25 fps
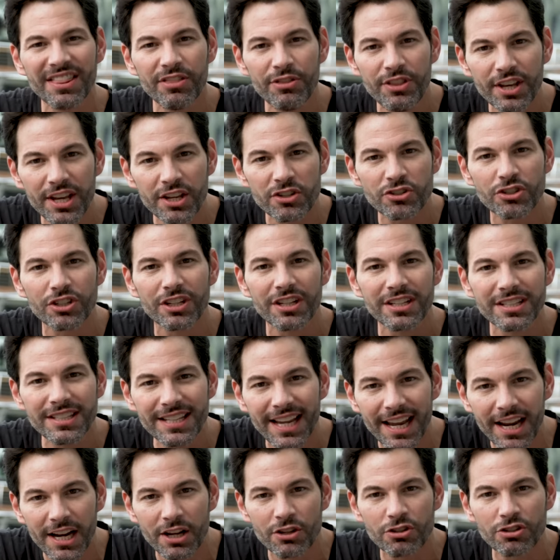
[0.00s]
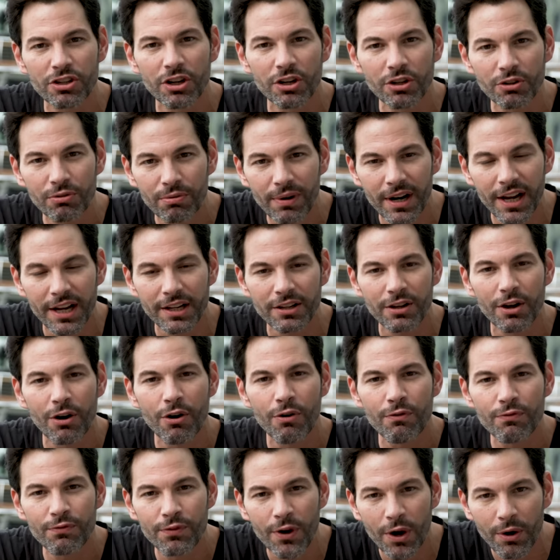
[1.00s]
This takes great
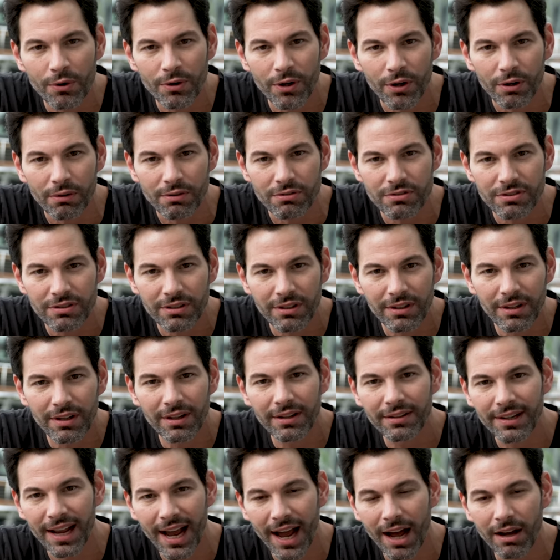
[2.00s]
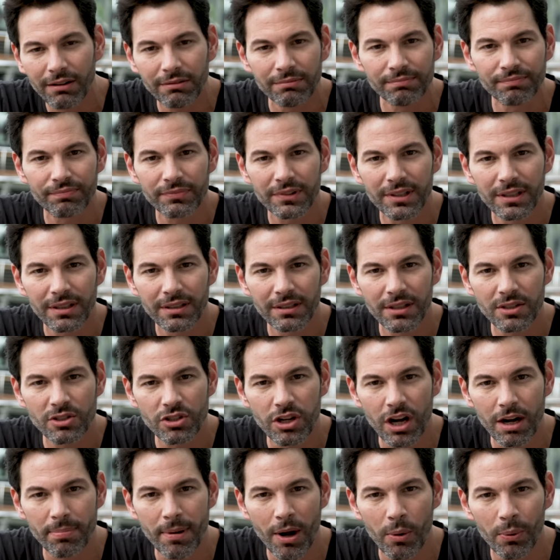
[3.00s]
photos. Now, let's
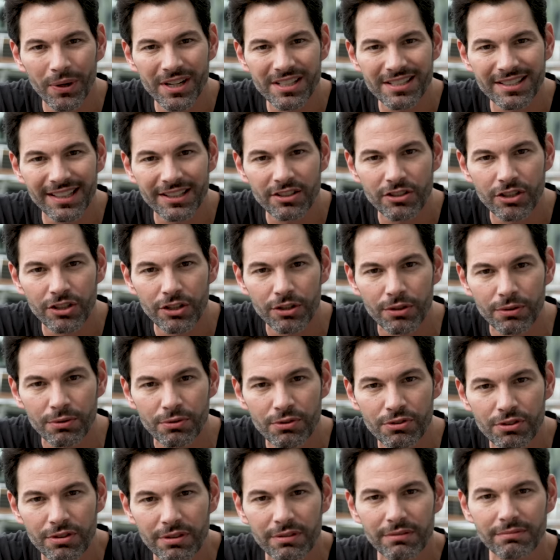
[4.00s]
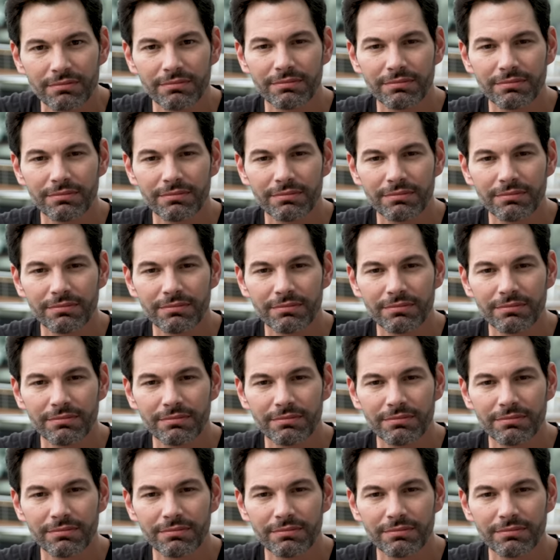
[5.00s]
talk about what it's like to use.